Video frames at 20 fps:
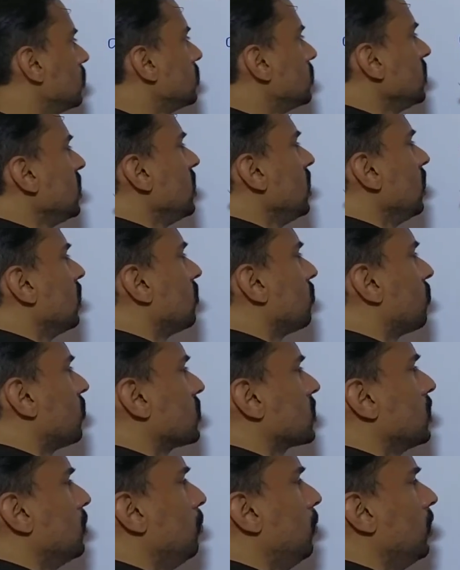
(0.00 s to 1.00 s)
See here the
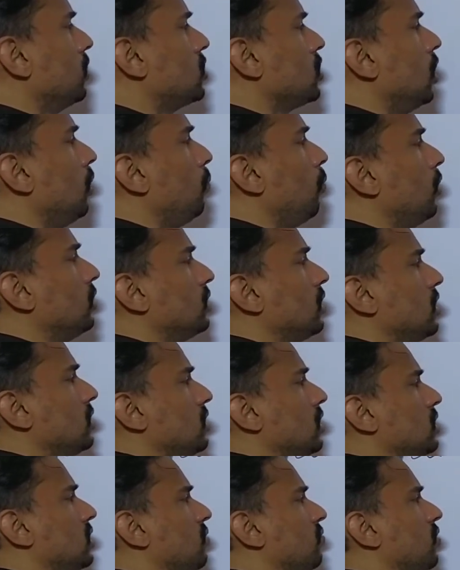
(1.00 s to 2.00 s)
first number
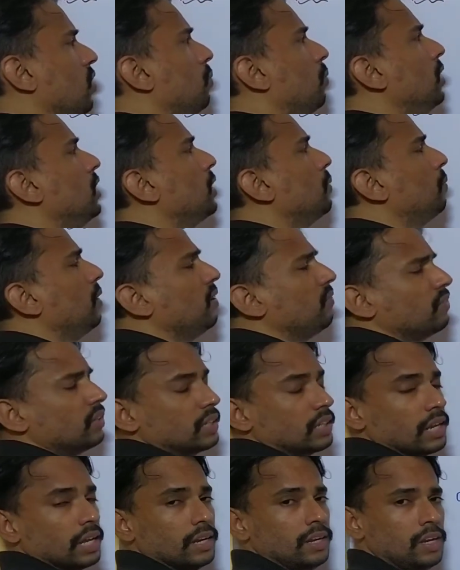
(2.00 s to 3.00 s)
0.36 if you are multiplied
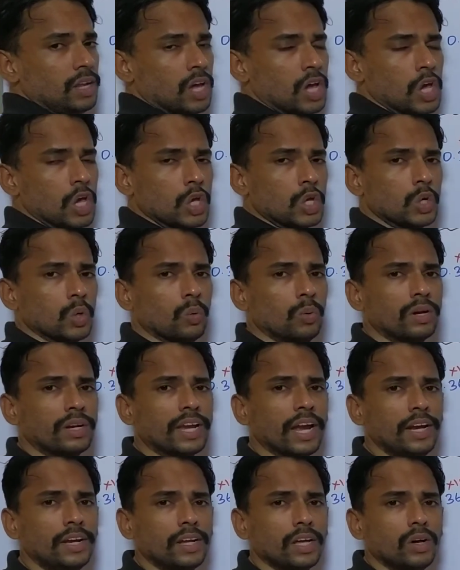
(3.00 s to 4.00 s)
with 10 you
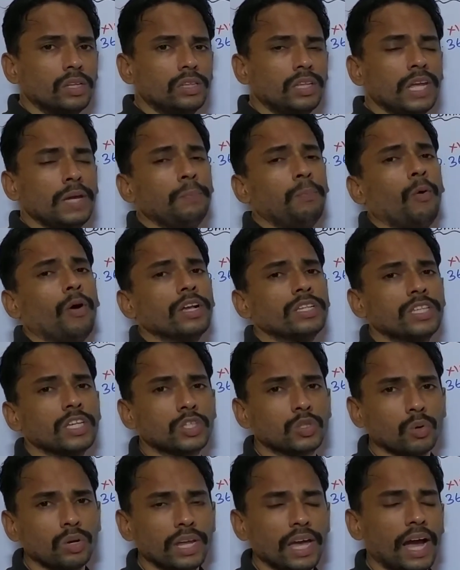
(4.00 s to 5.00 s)
would get
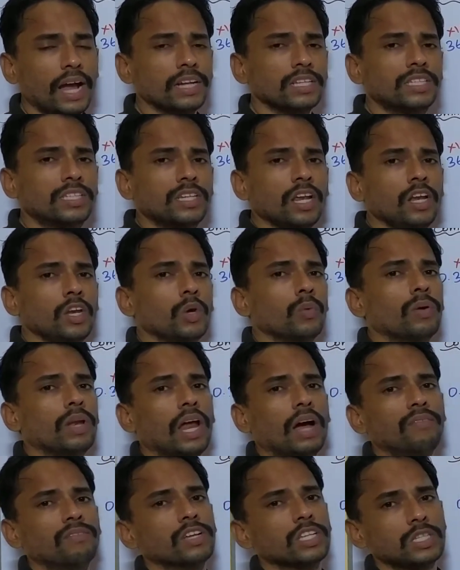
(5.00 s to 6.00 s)
3.6 only and still you
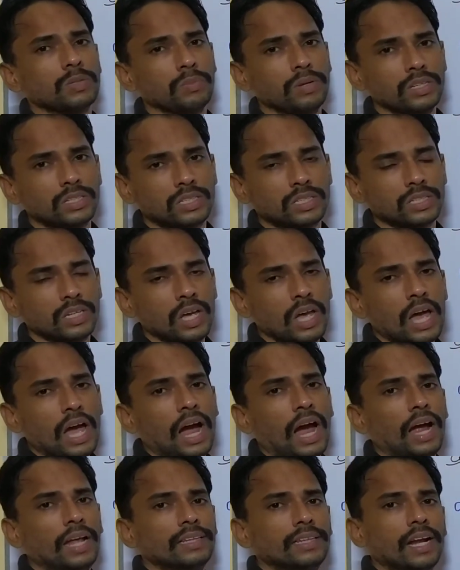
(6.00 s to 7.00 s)
will have decimals
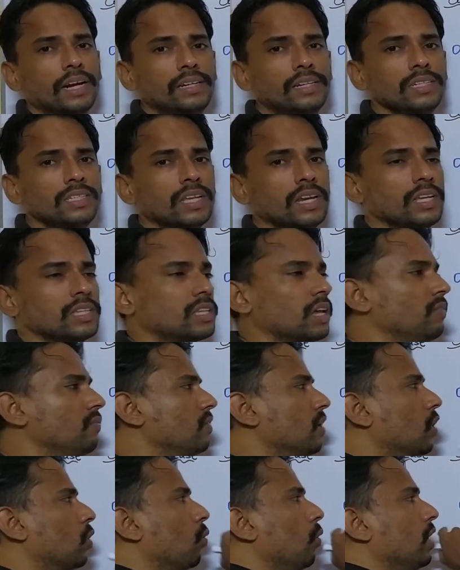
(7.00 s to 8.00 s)
and that is the
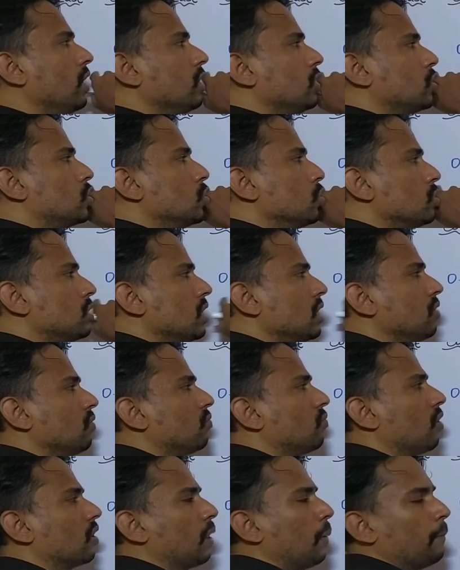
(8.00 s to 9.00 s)
reason we are going
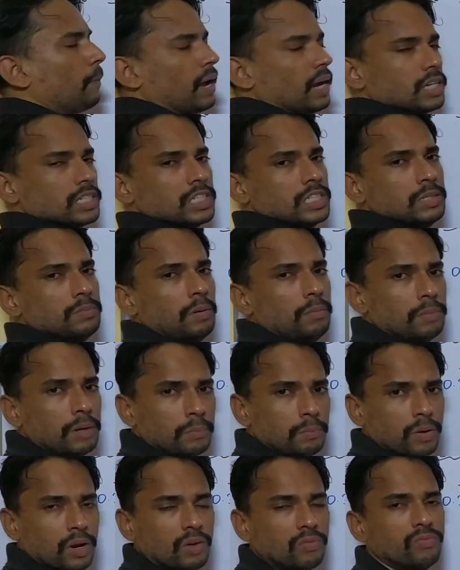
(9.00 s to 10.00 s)
choosing for the maximum
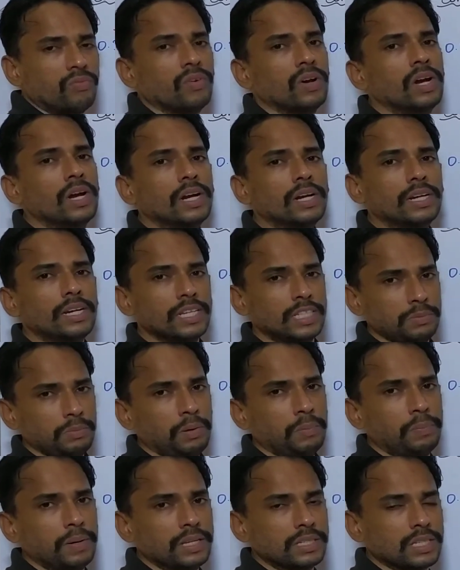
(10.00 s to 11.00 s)
number of
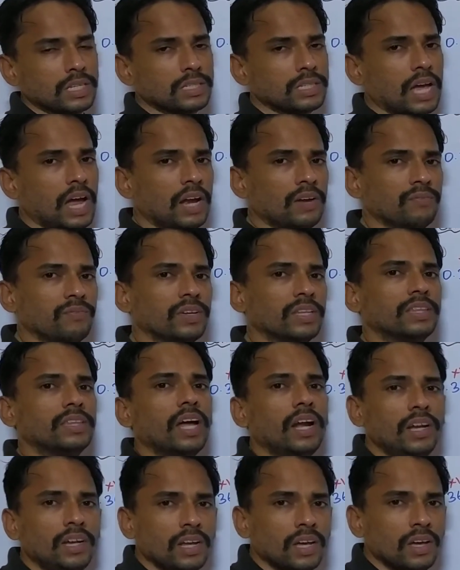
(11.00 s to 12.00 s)
decimal places and
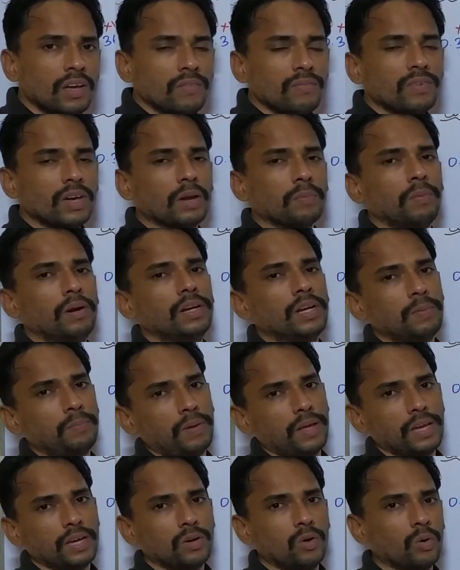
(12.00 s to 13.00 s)
with that we are
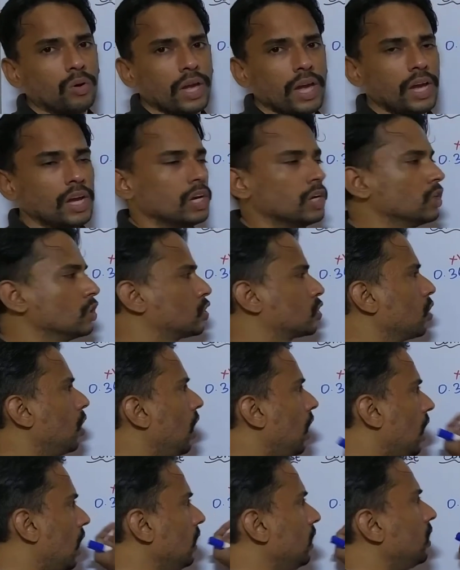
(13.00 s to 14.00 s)
multiplying okay so
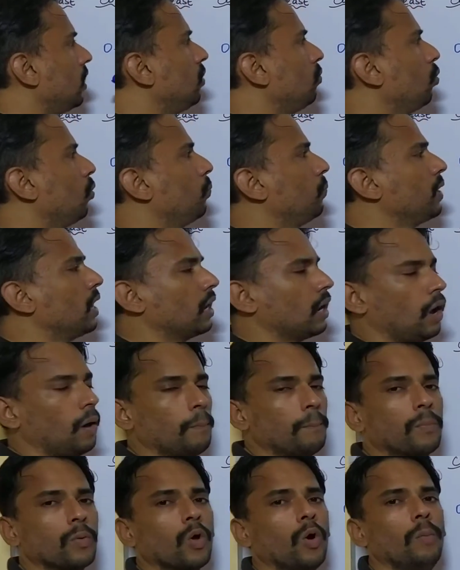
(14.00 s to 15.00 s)
100 would be an
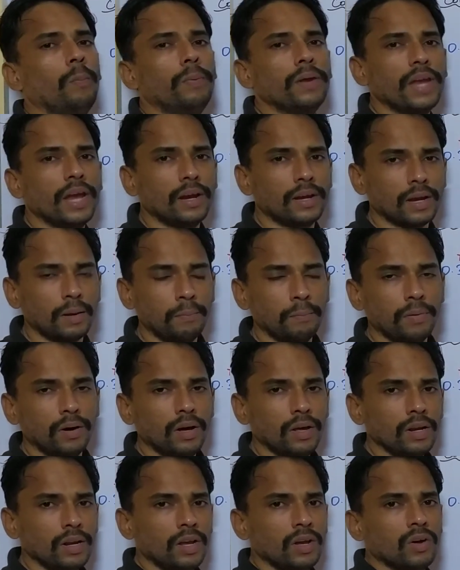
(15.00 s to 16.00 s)
appropriate
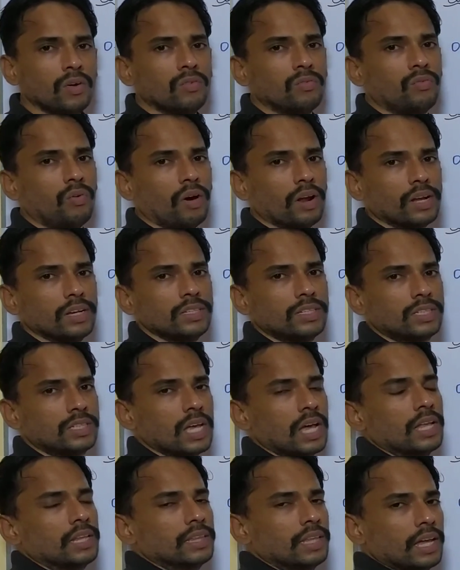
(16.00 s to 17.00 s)
number for us
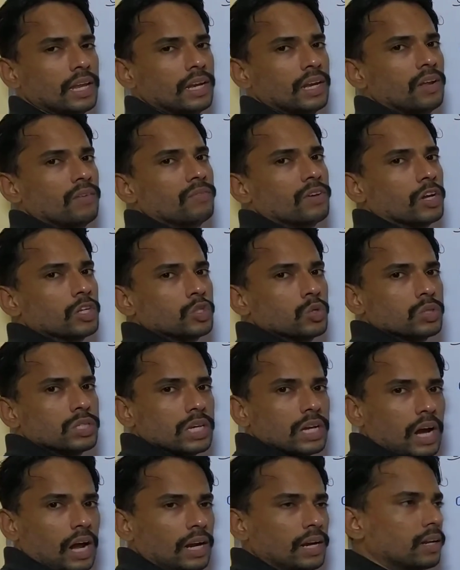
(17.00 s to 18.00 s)
then we are
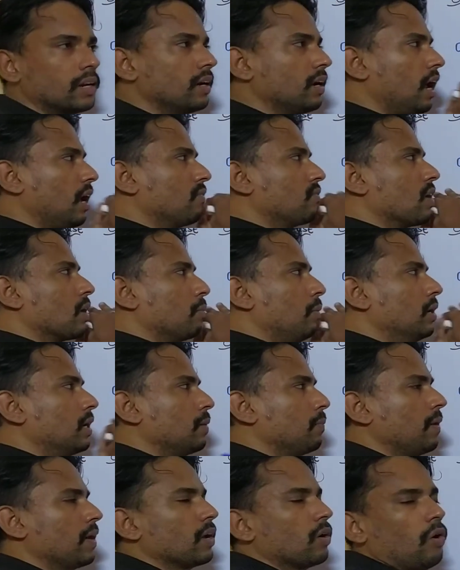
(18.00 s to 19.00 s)
choosing 100 and we are
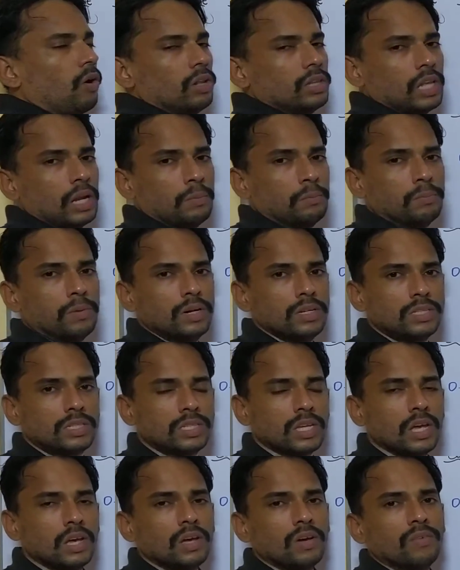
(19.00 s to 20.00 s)
multiplying all the
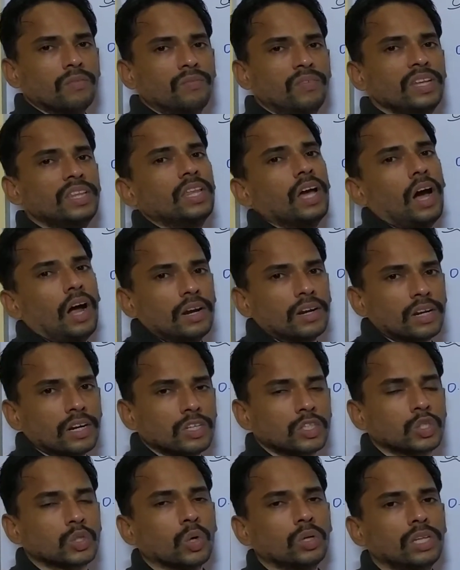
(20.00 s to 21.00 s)
numbers with
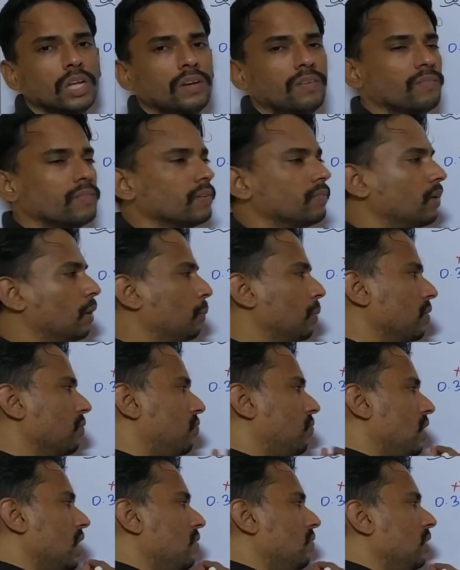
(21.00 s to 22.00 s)
100 so that we will be
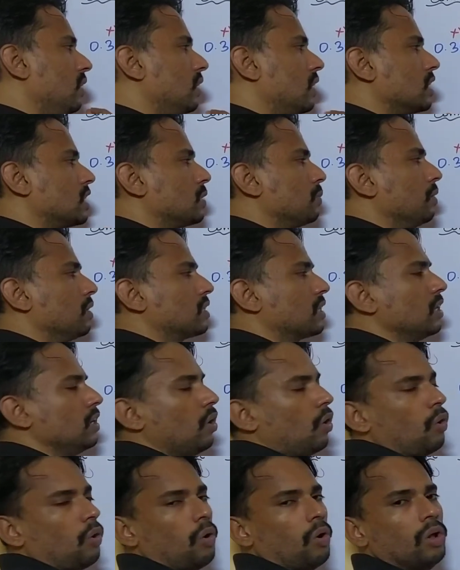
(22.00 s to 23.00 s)
free with decimals
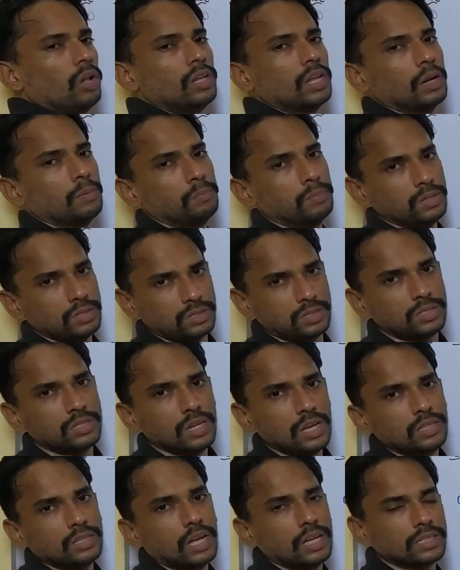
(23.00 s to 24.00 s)
in all the
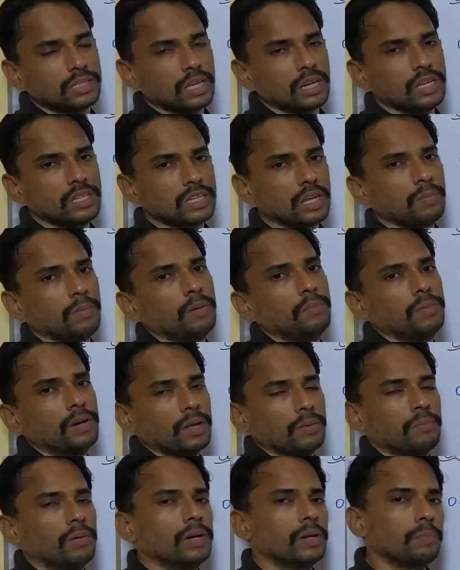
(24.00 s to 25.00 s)
numbers that's the reason i'm
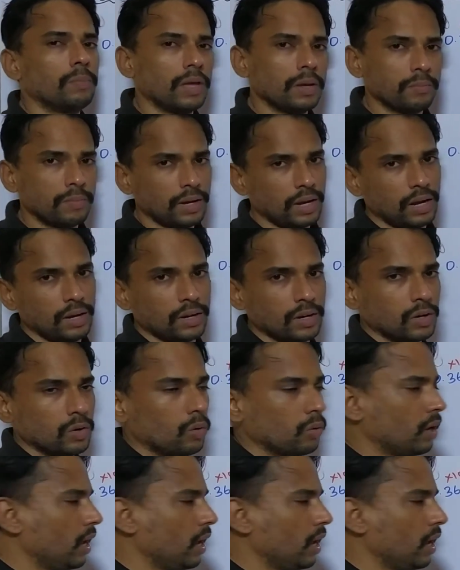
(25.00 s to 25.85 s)
multiplying by 100